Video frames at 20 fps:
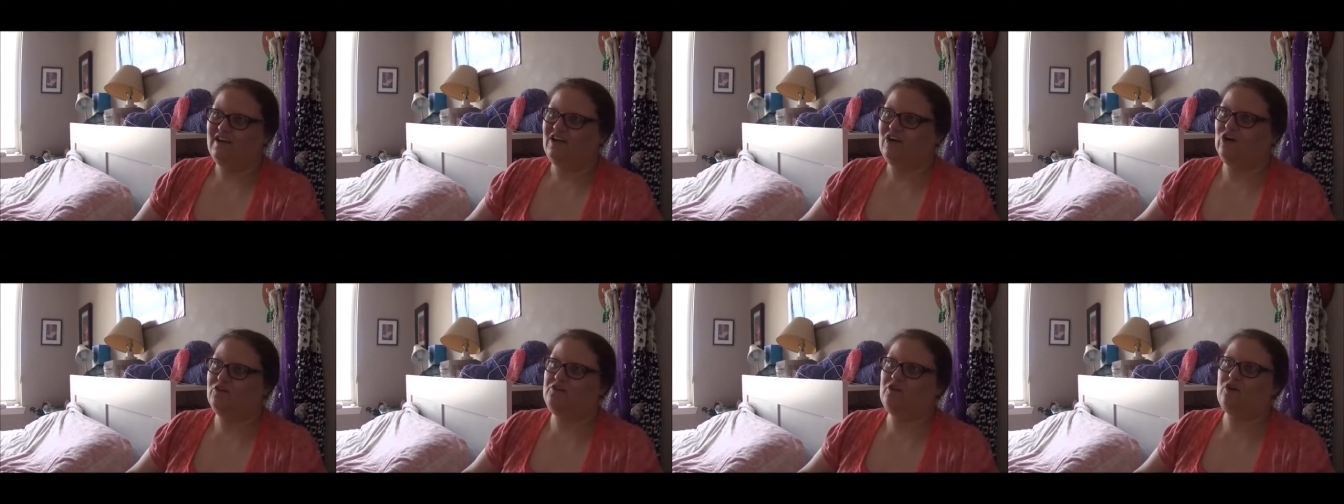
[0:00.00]

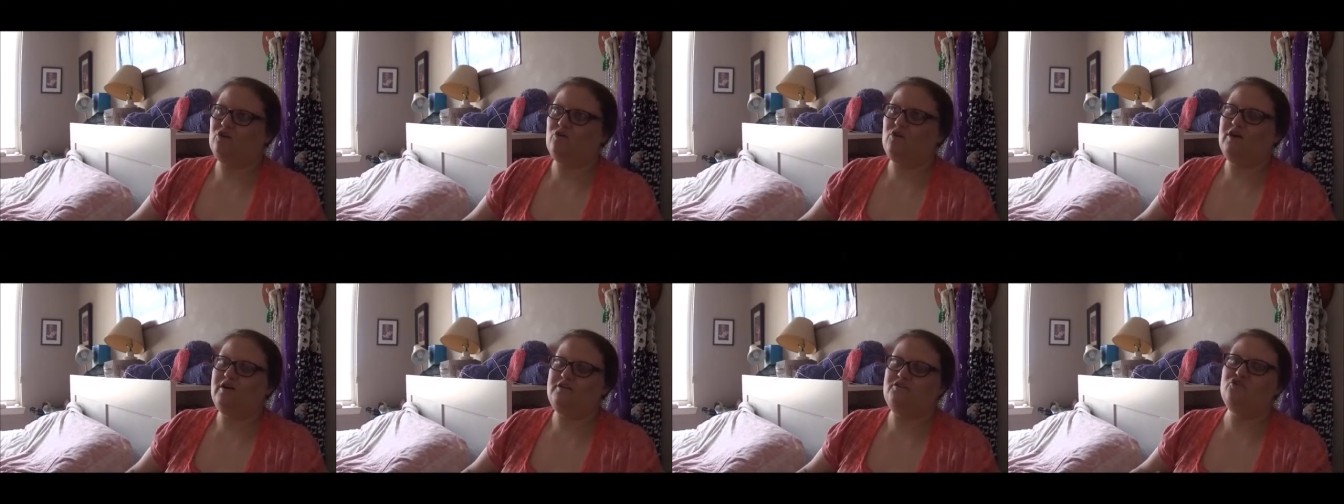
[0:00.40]

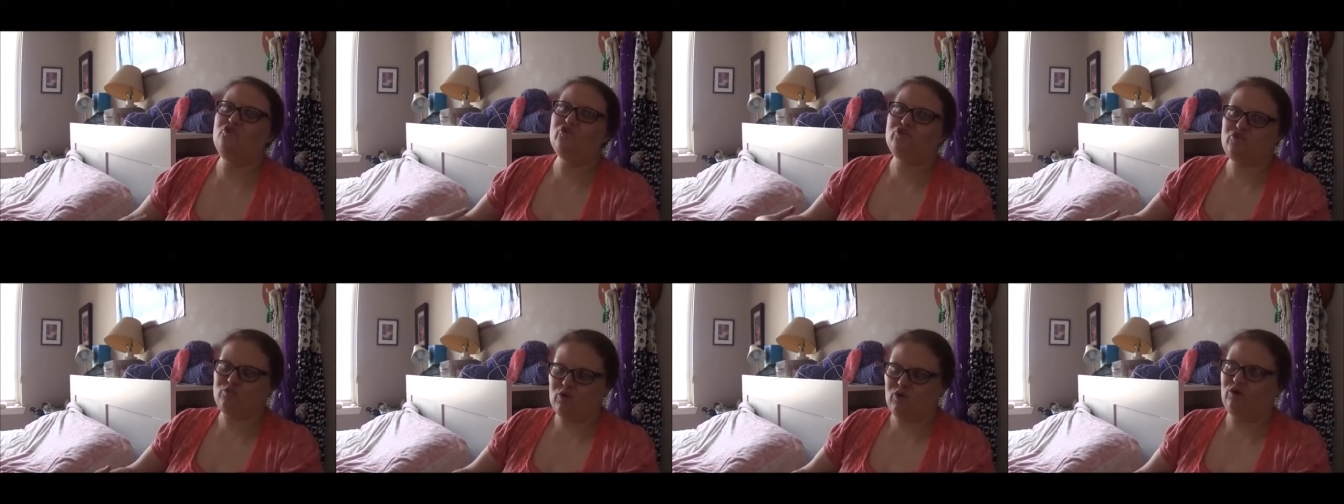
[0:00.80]
Although
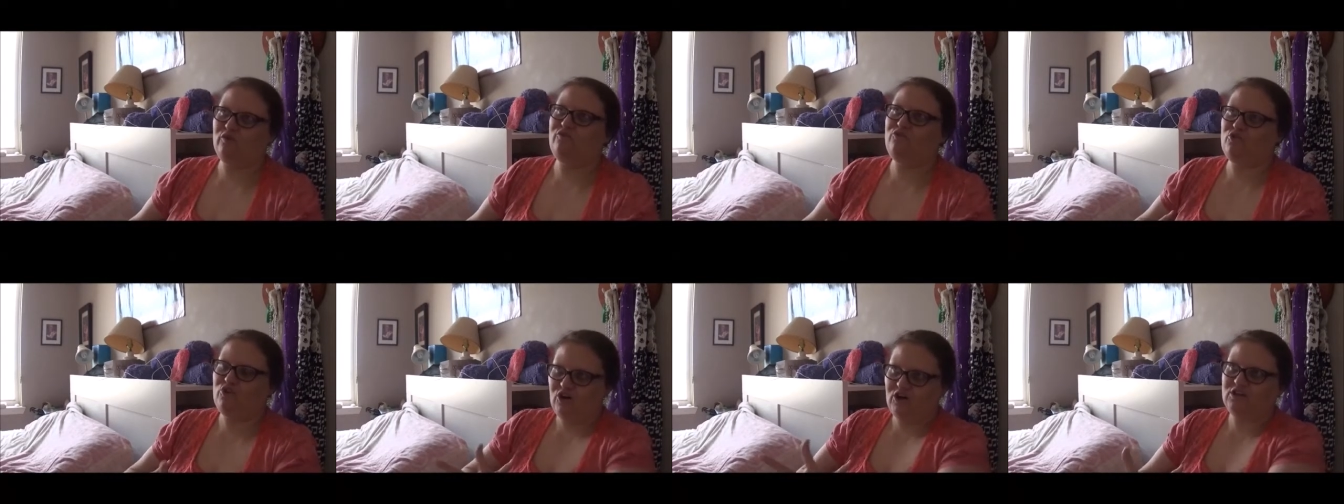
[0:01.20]
usual
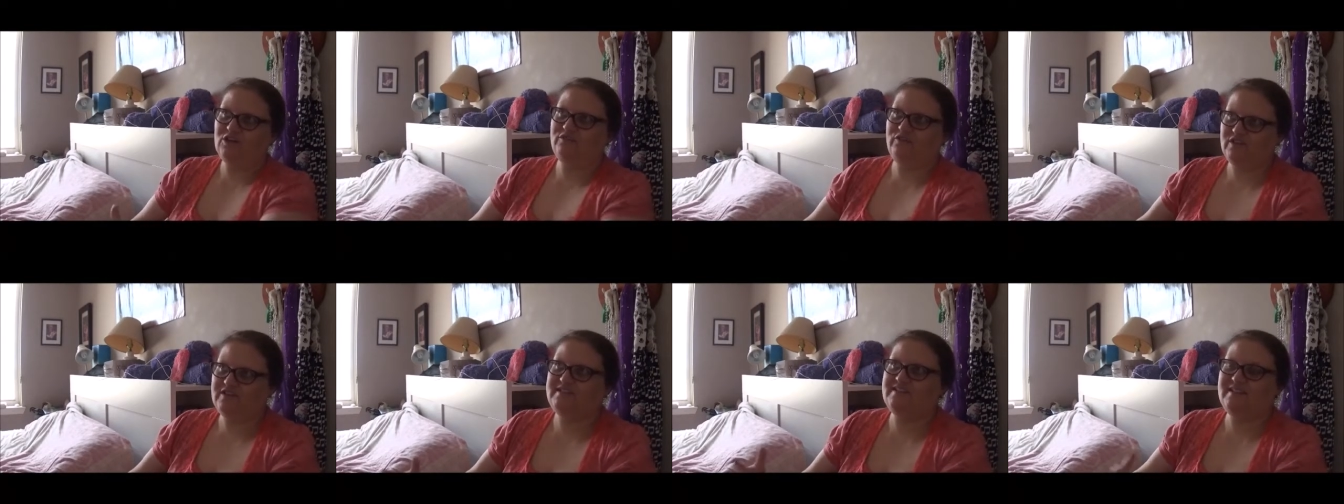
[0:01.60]
for all
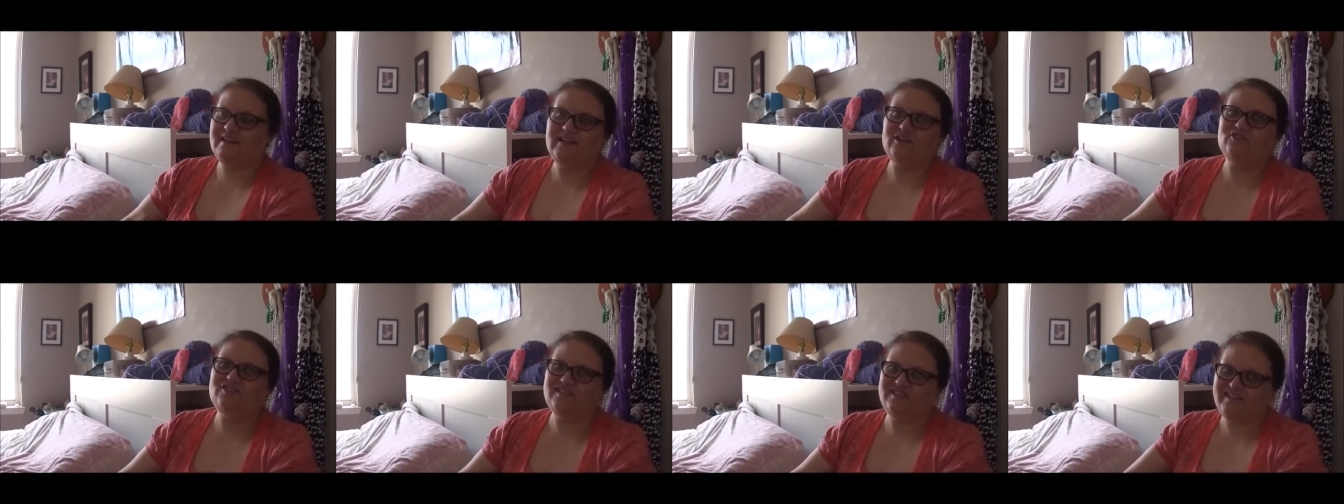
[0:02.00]
of us
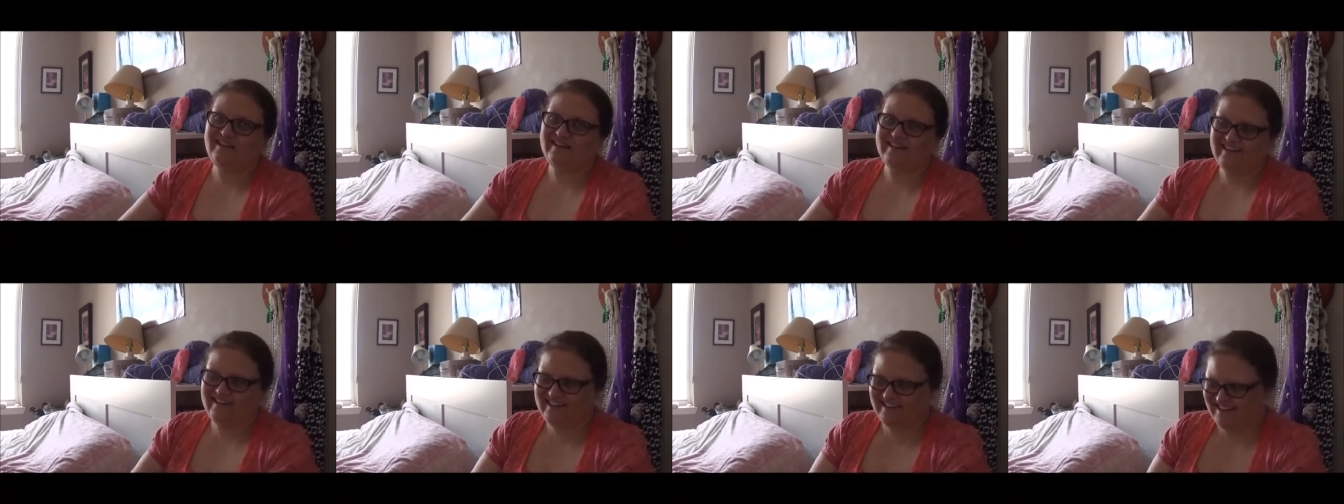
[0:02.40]
now
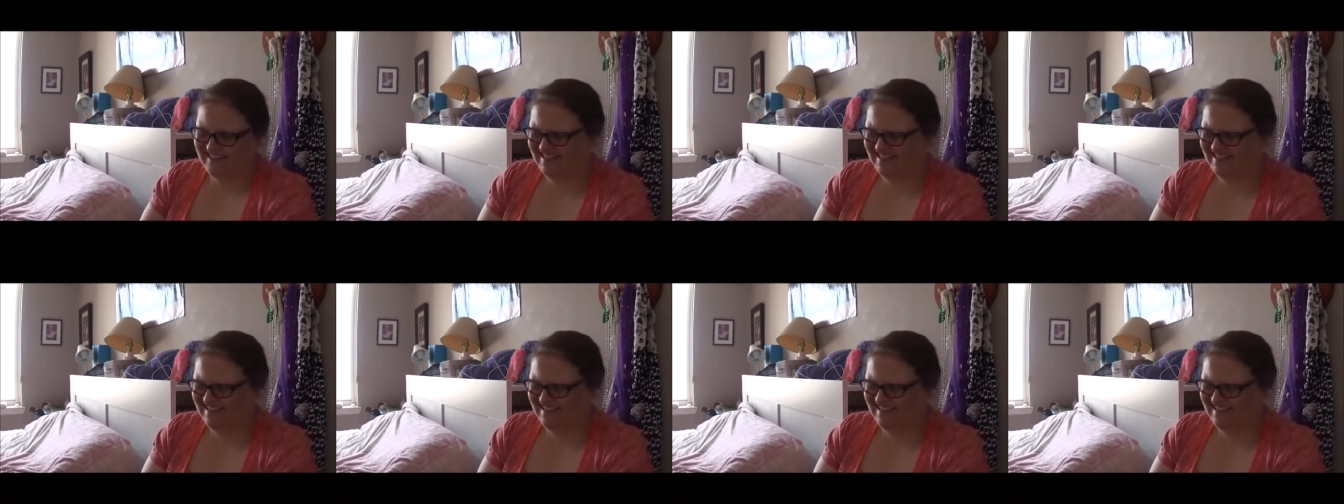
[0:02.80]
today.